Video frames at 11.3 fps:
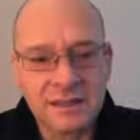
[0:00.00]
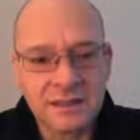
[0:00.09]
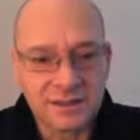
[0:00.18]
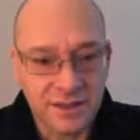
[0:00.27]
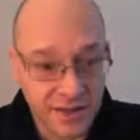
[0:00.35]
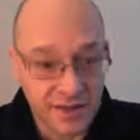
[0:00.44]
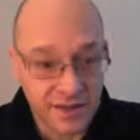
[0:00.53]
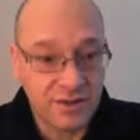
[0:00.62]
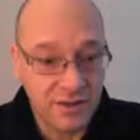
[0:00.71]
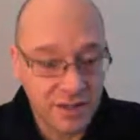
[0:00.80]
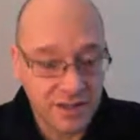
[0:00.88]
So that's
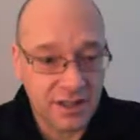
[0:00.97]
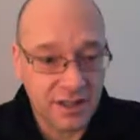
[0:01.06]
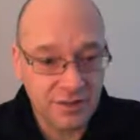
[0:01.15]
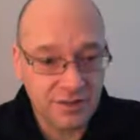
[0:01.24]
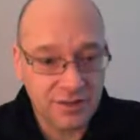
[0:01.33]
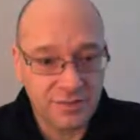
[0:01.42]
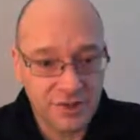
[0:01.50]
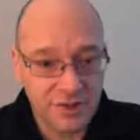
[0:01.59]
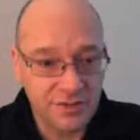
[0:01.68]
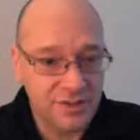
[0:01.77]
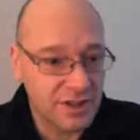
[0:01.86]
good. It's a low-cost
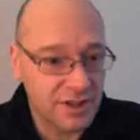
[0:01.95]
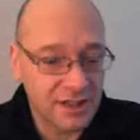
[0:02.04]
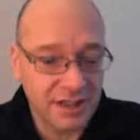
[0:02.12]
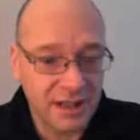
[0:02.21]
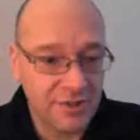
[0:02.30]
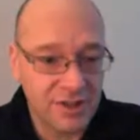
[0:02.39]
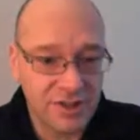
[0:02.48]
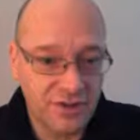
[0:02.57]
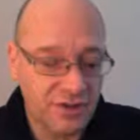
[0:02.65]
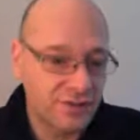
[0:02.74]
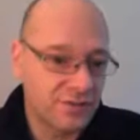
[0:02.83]
producer. That means
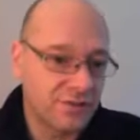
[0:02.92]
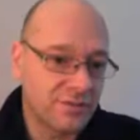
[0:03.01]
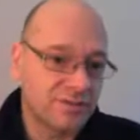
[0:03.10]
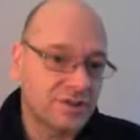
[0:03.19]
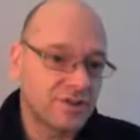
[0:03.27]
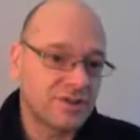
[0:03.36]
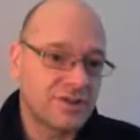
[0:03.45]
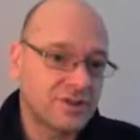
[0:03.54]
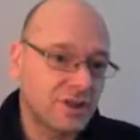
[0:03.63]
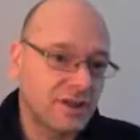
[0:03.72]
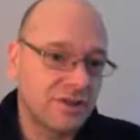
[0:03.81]
that you can
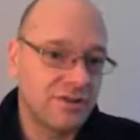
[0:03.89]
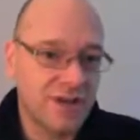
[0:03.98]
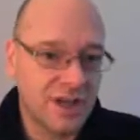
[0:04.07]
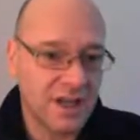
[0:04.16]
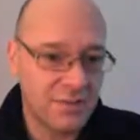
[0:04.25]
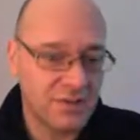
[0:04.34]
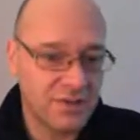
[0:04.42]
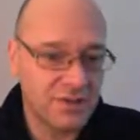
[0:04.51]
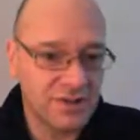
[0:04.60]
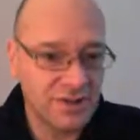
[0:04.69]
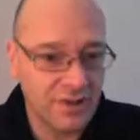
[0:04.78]
keep
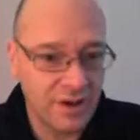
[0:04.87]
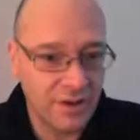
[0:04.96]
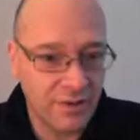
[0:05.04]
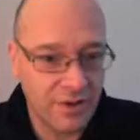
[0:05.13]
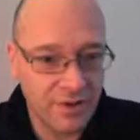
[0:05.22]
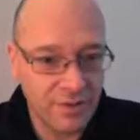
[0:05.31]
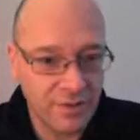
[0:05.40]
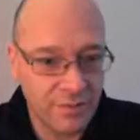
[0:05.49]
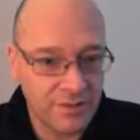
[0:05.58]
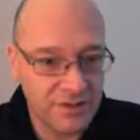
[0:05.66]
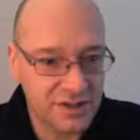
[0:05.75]
producing at lower iron ore
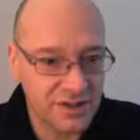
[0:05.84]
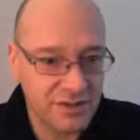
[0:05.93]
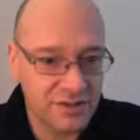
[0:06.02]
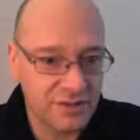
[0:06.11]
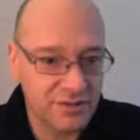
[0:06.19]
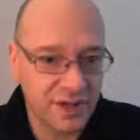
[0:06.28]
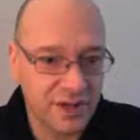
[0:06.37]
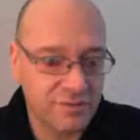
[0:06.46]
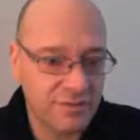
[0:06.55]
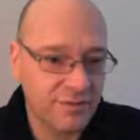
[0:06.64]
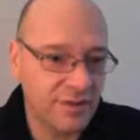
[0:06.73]
prices and still make a
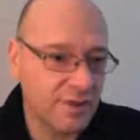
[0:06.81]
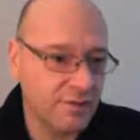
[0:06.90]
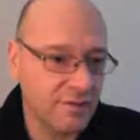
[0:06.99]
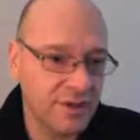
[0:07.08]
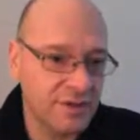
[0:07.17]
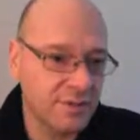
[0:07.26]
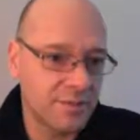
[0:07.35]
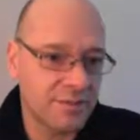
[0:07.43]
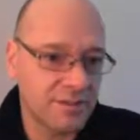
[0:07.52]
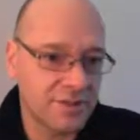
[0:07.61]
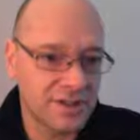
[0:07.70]
profit, or it means when
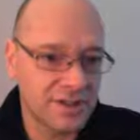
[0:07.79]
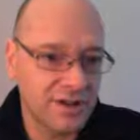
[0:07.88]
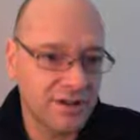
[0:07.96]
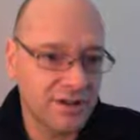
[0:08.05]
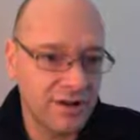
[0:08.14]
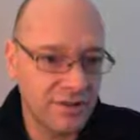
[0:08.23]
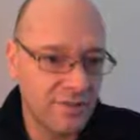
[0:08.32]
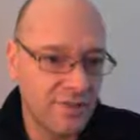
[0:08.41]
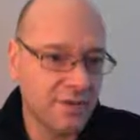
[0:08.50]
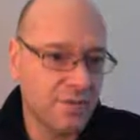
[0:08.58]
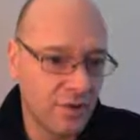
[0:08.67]
prices are high, you
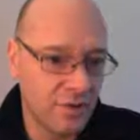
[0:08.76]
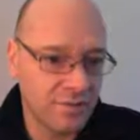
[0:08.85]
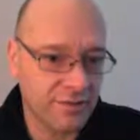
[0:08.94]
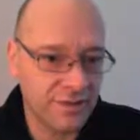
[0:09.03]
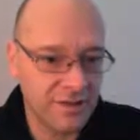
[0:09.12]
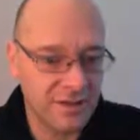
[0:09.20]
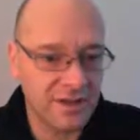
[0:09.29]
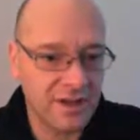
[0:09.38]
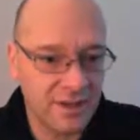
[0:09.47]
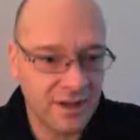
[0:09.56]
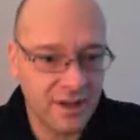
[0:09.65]
make more profit than
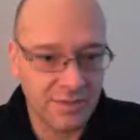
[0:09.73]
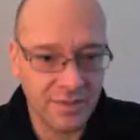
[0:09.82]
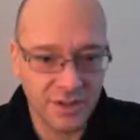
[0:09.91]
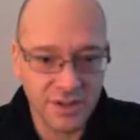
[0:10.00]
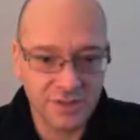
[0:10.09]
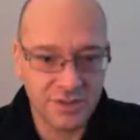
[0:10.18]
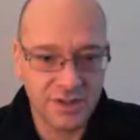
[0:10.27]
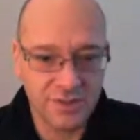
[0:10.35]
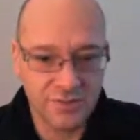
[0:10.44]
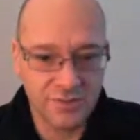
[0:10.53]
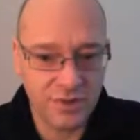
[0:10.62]
other companies, which
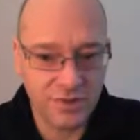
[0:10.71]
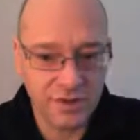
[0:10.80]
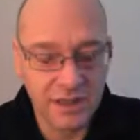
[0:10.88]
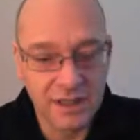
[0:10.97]
is all good.